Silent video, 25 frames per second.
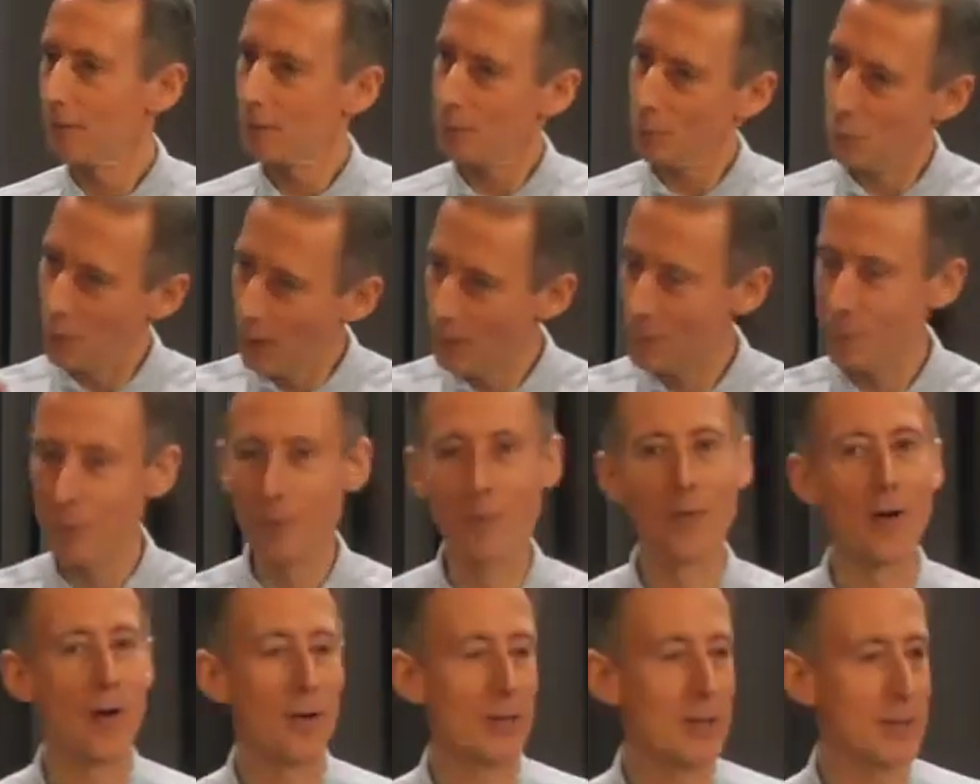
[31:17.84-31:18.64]
quite
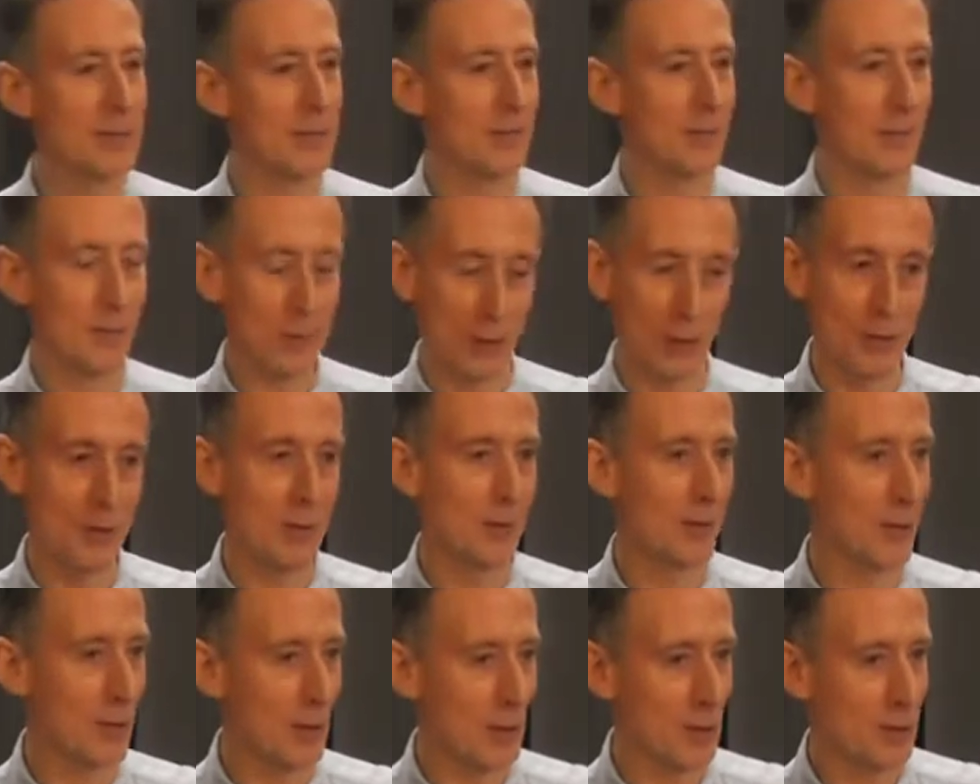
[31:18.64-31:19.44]
provocative and
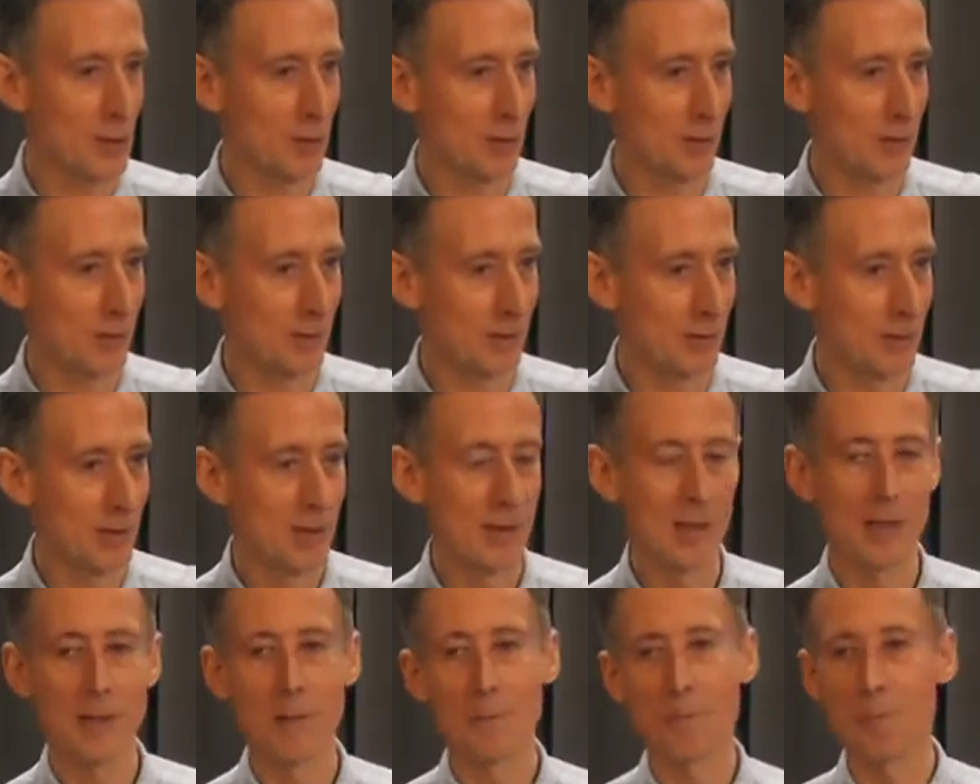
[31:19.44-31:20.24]
controversial,
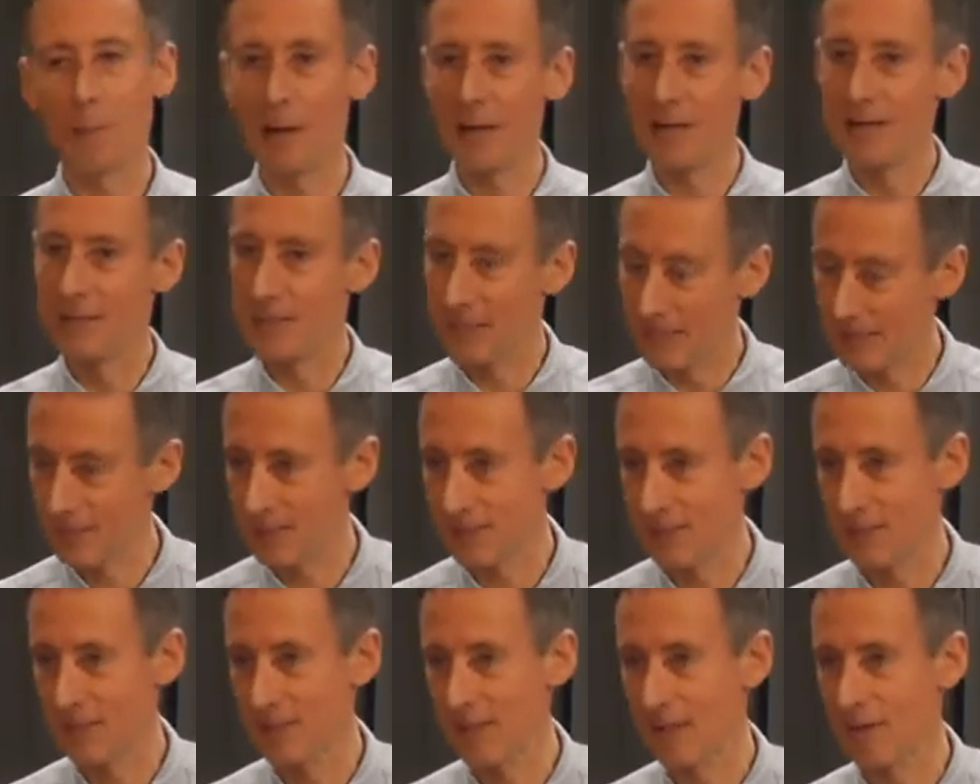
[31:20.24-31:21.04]
but
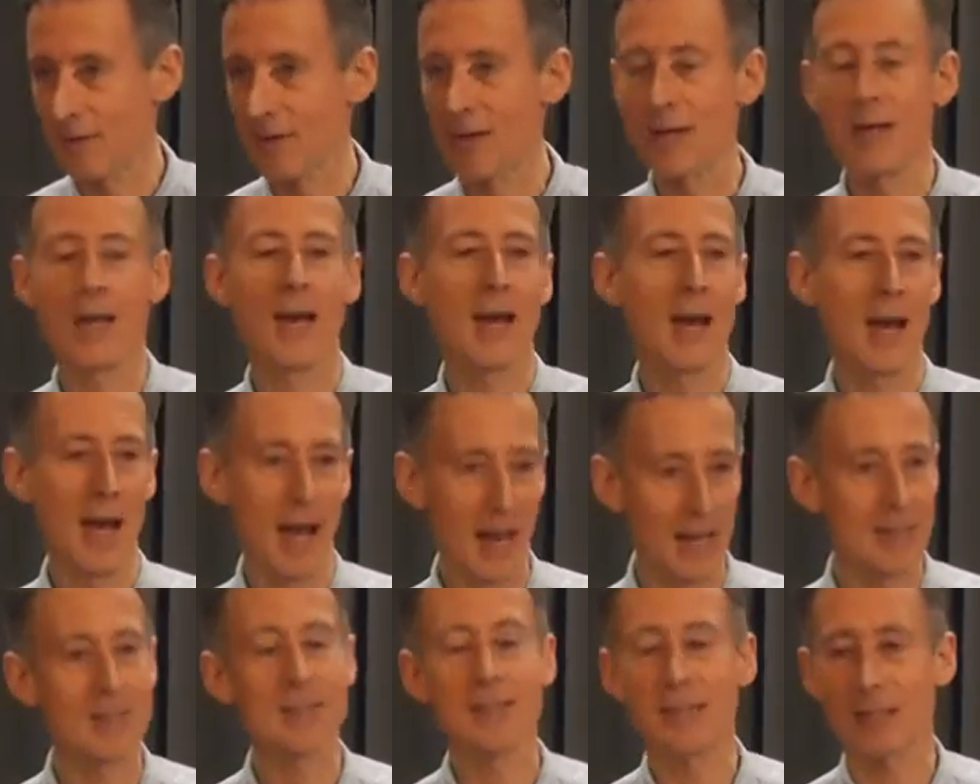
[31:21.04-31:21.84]
necessary
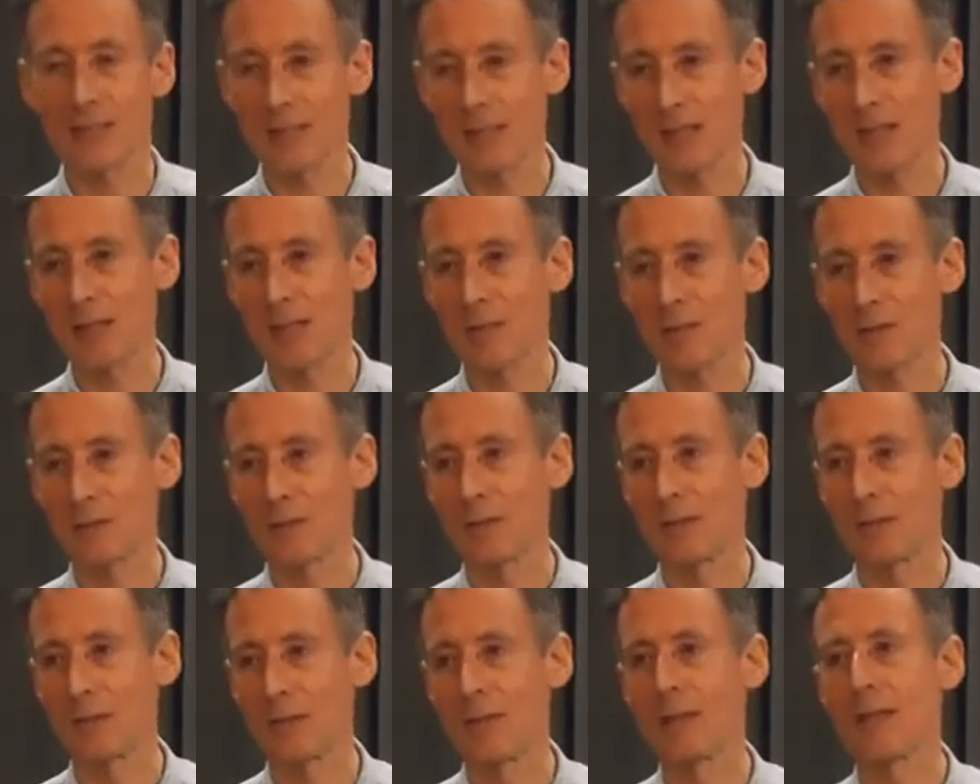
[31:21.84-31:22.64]
and
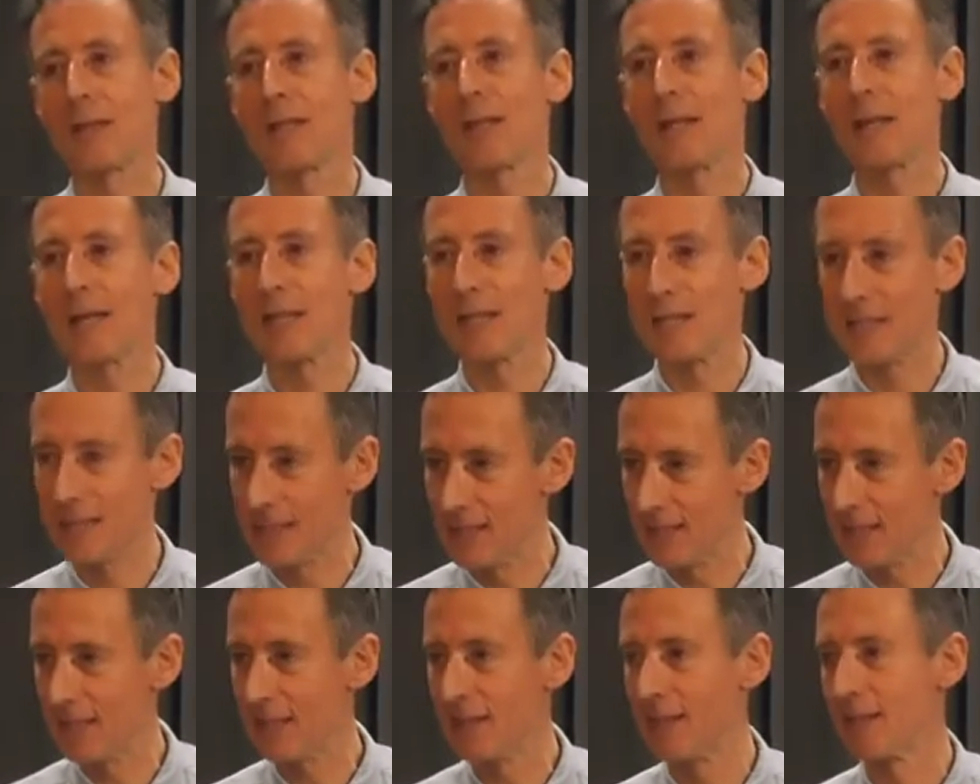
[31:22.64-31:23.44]
successful. It
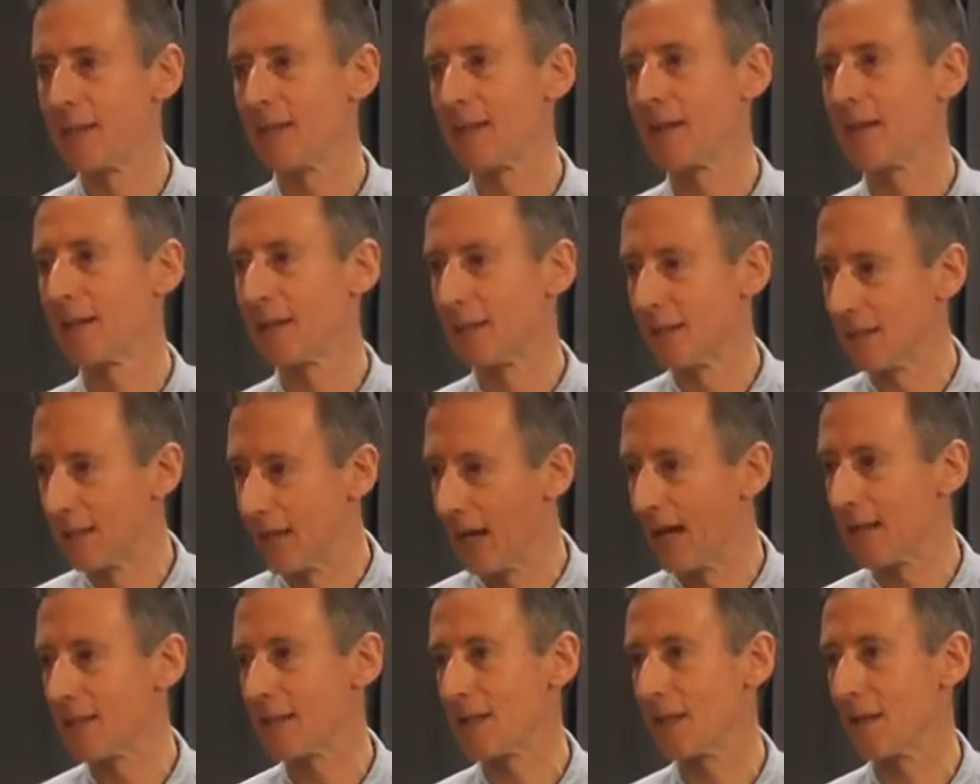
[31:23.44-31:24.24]
did
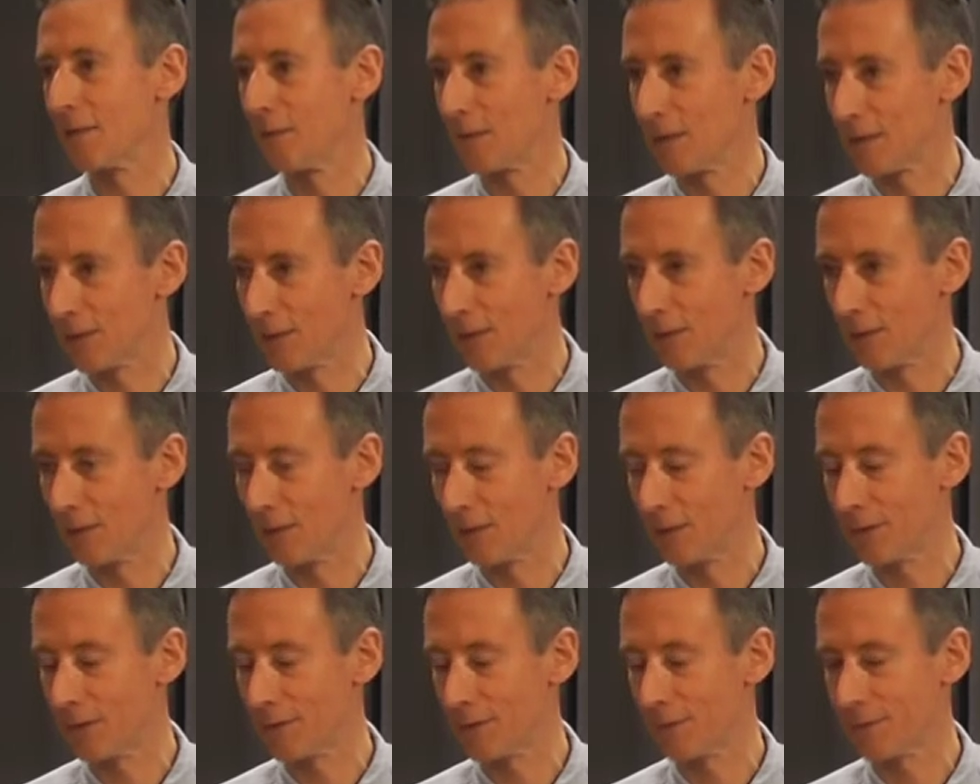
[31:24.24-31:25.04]
get a
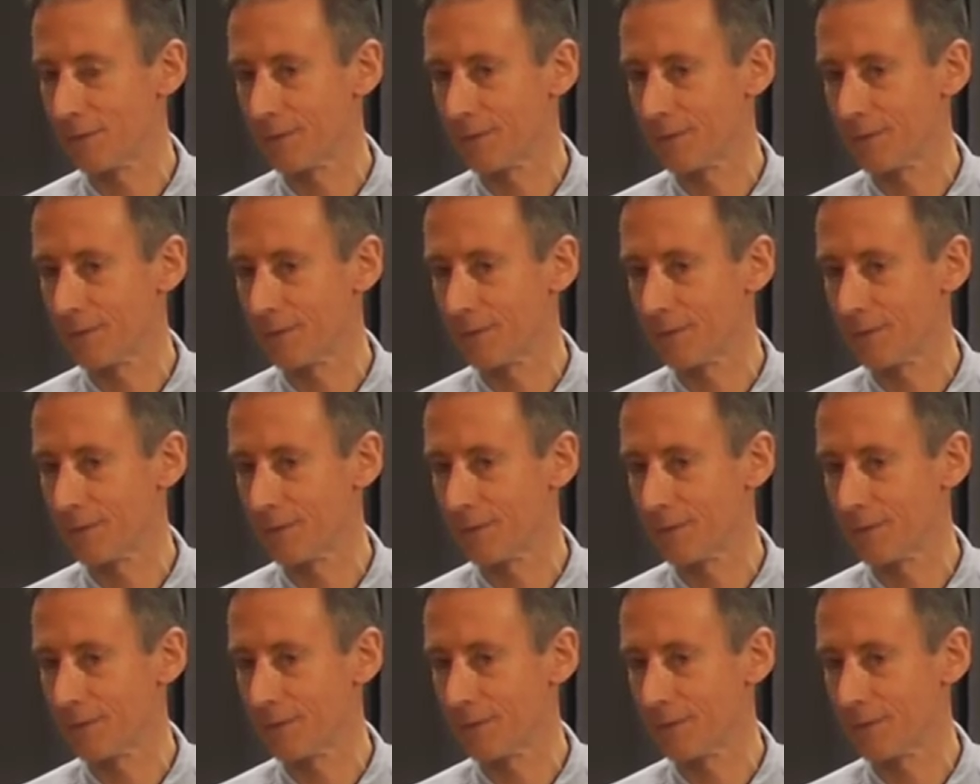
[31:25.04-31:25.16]
result.